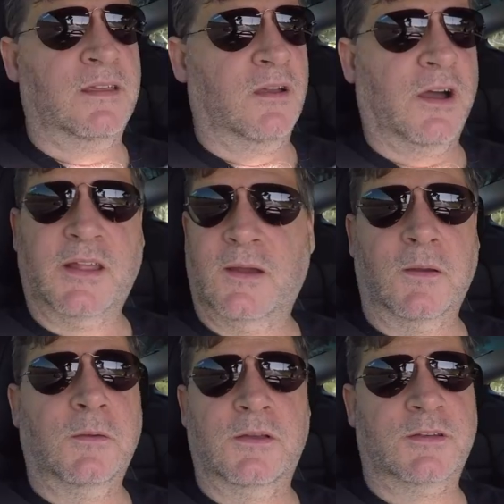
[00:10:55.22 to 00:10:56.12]
I
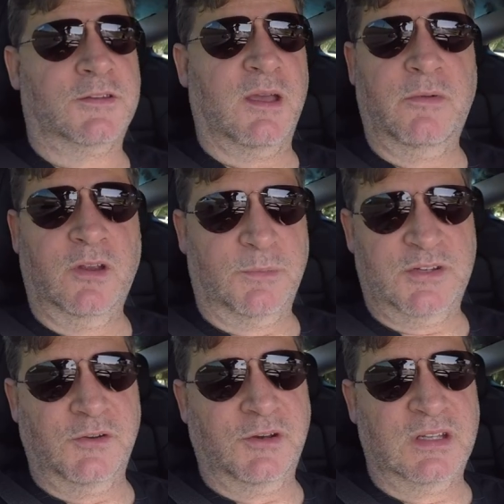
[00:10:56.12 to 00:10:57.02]
know so many
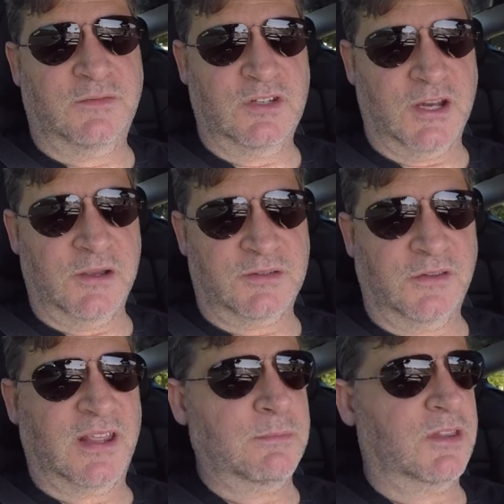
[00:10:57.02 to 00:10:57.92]
opportunities for jokes with
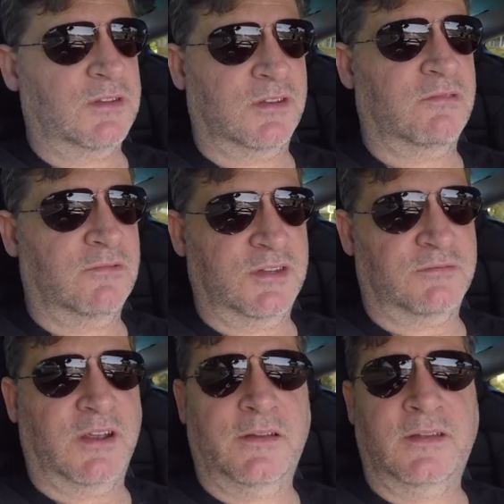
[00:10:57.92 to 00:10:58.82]
the name of this, this
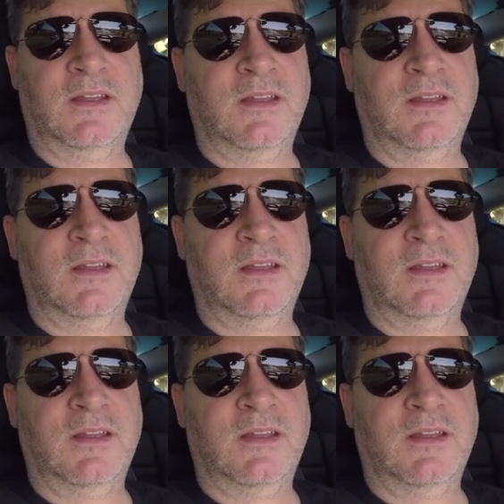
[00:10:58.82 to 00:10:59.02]
road.